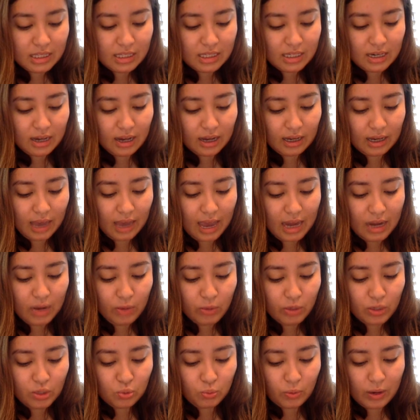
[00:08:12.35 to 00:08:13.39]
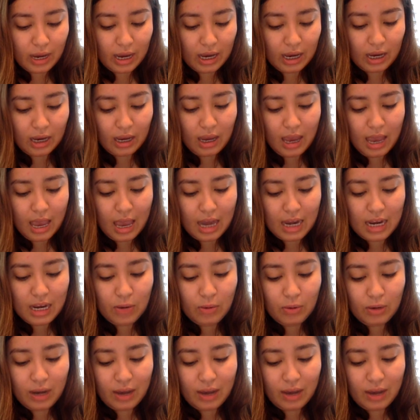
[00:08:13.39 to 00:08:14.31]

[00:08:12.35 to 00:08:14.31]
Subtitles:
and stuck any which way,